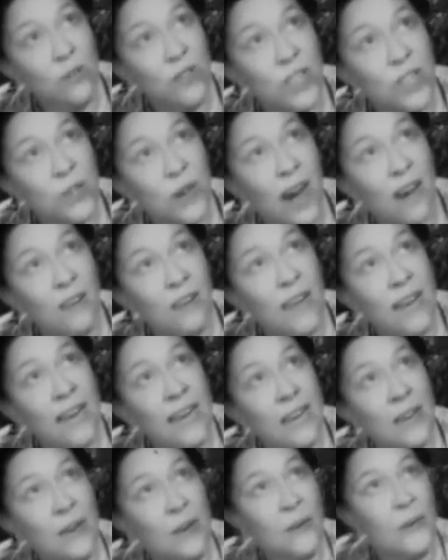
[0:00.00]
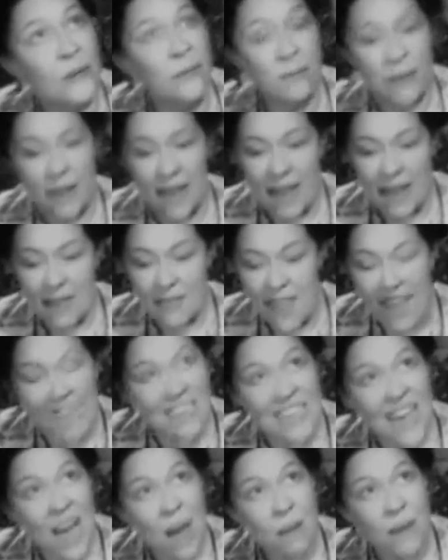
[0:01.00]
off to you, I really do.
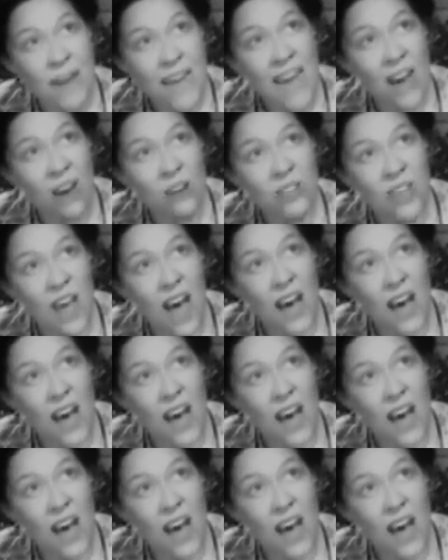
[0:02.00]
There's nobody else